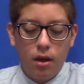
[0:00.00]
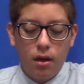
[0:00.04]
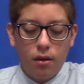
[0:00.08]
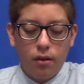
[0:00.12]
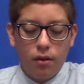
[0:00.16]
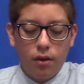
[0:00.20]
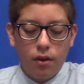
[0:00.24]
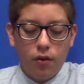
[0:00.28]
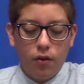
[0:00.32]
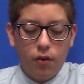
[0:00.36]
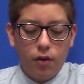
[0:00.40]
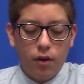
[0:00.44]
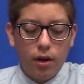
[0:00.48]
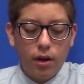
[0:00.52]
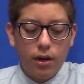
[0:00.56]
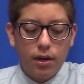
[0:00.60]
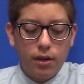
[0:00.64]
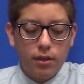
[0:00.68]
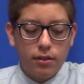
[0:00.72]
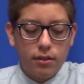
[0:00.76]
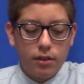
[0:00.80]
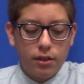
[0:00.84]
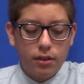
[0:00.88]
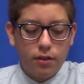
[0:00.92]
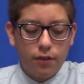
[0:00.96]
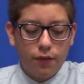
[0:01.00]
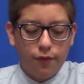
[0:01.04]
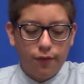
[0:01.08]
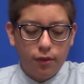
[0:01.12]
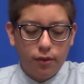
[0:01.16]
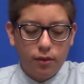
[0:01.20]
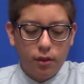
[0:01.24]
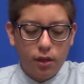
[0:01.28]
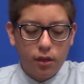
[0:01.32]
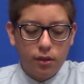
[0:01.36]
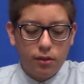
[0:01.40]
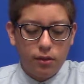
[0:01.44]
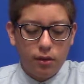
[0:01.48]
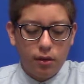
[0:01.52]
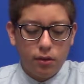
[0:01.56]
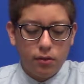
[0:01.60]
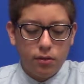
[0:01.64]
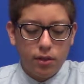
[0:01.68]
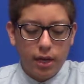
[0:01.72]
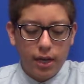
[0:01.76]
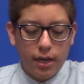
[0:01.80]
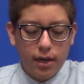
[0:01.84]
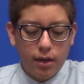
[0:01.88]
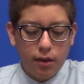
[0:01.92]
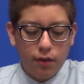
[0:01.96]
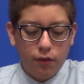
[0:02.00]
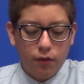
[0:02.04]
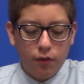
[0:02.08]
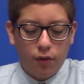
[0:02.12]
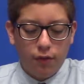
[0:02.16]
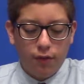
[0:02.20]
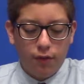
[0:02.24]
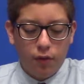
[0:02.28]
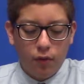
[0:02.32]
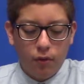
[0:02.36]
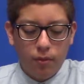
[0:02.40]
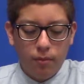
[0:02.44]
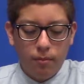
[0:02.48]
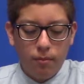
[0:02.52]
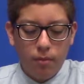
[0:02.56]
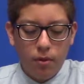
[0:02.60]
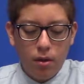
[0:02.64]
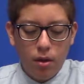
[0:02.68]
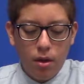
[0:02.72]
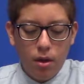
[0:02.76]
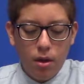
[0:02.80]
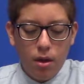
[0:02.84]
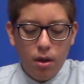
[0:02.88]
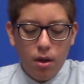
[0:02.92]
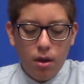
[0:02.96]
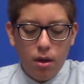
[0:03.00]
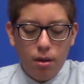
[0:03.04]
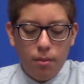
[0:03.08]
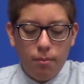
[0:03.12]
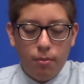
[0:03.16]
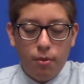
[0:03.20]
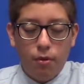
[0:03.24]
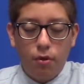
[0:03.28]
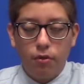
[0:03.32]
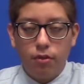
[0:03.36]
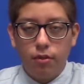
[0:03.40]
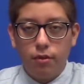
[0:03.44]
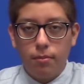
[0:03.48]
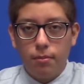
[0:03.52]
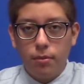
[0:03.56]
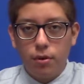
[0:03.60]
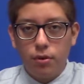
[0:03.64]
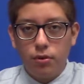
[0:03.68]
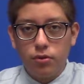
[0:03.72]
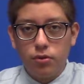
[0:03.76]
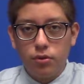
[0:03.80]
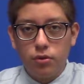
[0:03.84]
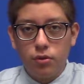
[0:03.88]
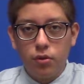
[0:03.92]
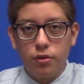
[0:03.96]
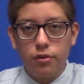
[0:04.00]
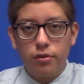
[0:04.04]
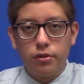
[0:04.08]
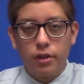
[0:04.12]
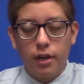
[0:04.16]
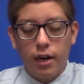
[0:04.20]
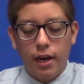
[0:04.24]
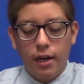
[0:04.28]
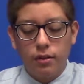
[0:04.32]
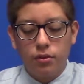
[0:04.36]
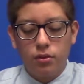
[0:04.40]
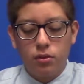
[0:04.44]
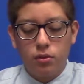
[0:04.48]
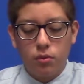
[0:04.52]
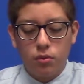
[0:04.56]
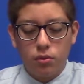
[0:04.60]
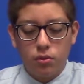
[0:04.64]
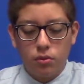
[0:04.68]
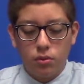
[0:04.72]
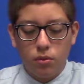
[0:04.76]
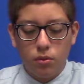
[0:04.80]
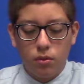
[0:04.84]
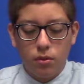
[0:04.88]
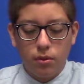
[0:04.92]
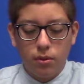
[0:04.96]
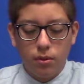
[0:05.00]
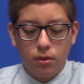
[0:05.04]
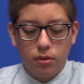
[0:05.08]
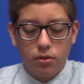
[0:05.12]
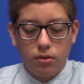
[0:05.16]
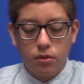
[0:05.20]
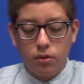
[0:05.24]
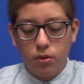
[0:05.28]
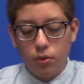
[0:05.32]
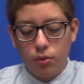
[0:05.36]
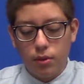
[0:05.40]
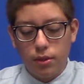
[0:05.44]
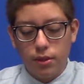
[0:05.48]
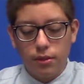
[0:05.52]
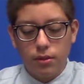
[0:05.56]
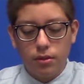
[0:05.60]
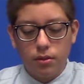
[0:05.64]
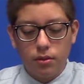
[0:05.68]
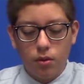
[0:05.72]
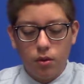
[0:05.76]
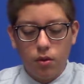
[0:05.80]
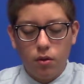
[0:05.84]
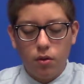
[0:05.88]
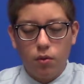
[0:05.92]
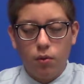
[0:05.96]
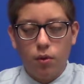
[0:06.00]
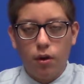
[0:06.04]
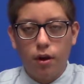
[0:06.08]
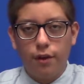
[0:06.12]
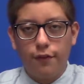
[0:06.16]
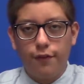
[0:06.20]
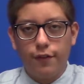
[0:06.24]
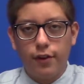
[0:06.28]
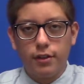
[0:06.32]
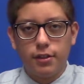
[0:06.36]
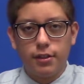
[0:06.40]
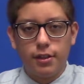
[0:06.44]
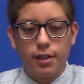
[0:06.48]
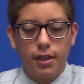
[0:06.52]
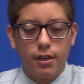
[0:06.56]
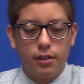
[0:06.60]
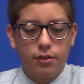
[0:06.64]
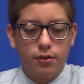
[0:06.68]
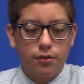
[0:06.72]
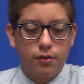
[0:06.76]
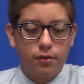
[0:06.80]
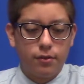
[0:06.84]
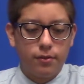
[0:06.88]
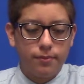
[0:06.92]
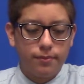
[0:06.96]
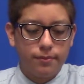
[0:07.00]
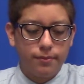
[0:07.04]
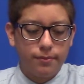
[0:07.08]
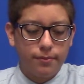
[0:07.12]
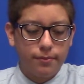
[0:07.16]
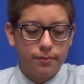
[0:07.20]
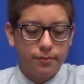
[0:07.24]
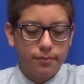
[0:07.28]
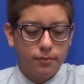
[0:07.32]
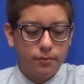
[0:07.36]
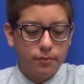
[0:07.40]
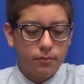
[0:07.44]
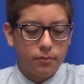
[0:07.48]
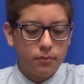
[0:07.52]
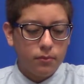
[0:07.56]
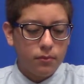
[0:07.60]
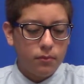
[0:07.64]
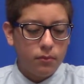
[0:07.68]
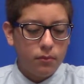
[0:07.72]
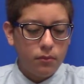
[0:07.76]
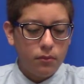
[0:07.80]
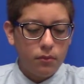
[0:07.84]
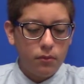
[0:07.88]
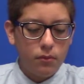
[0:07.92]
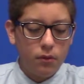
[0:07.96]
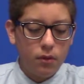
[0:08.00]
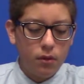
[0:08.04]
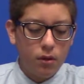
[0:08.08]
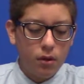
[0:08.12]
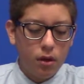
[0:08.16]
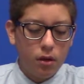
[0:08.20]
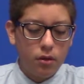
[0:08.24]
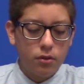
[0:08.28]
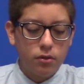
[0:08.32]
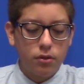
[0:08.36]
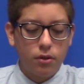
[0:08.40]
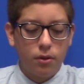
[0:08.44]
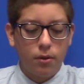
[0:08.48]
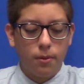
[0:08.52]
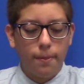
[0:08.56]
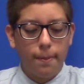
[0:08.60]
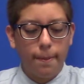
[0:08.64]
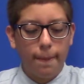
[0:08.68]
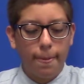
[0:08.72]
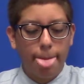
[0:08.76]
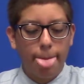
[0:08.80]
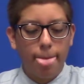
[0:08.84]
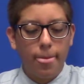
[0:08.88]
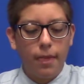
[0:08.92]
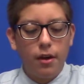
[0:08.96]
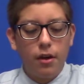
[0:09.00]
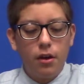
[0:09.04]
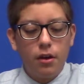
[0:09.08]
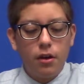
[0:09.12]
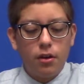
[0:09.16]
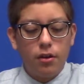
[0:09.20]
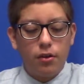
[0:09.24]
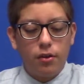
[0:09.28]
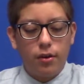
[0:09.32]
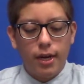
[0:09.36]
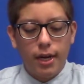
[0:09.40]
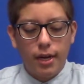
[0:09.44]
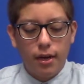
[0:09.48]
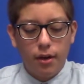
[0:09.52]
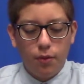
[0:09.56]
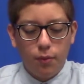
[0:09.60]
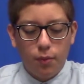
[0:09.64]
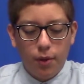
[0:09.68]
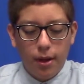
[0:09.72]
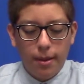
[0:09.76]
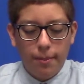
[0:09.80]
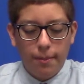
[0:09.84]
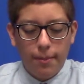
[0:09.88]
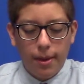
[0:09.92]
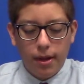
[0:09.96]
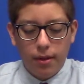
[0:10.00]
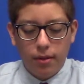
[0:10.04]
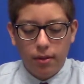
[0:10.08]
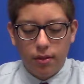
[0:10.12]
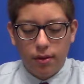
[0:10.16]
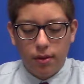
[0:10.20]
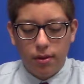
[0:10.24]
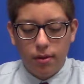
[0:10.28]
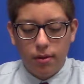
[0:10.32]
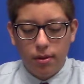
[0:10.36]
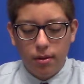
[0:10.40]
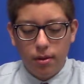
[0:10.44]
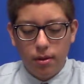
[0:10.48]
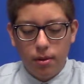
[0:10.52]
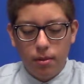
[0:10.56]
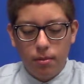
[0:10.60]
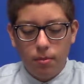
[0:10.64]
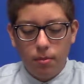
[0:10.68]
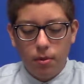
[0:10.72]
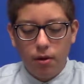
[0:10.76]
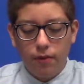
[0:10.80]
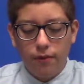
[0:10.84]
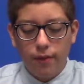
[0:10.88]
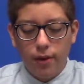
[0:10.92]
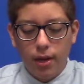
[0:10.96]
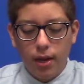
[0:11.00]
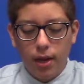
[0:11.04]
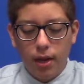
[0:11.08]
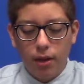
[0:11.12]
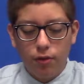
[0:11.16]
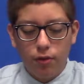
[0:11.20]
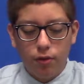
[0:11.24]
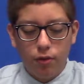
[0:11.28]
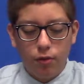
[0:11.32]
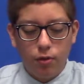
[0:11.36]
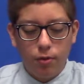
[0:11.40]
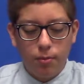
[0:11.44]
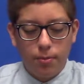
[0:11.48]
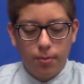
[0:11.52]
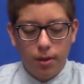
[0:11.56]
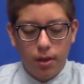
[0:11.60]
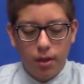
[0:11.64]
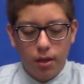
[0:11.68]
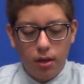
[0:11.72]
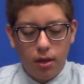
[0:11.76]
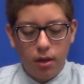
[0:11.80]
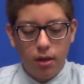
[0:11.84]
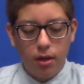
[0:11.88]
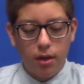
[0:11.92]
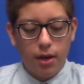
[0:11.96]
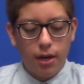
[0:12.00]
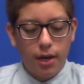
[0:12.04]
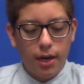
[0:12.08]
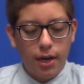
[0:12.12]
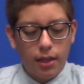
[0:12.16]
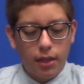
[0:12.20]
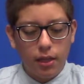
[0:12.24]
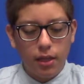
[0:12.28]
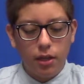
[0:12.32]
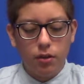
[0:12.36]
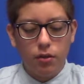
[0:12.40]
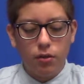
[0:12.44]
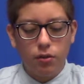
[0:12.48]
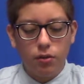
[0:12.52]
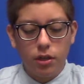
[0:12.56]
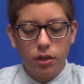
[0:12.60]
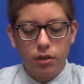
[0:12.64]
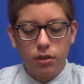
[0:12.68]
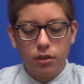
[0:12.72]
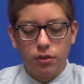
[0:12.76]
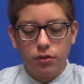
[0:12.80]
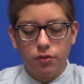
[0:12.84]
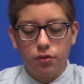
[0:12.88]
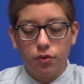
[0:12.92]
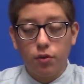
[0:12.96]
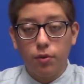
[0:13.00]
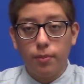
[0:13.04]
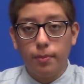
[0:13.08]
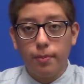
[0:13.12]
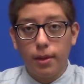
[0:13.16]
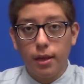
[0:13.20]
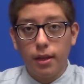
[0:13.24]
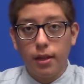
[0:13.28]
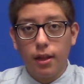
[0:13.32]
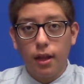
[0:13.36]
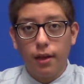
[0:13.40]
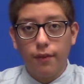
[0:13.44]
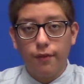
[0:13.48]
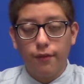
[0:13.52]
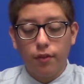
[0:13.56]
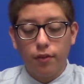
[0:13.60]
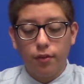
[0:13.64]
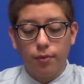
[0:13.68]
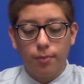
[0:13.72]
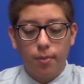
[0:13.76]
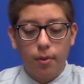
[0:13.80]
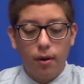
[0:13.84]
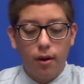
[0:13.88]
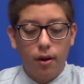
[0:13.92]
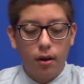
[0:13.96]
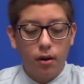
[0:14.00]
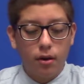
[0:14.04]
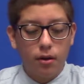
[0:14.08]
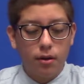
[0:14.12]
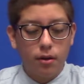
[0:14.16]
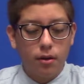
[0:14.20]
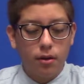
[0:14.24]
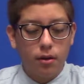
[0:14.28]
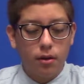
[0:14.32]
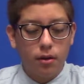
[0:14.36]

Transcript: See your English teacher for details and entry form. Both middle schoolers and high school stu uh, students qualify to enter. Also, United Way Ambassador, Marvin Castro will be collecting donations during B-Day for the block.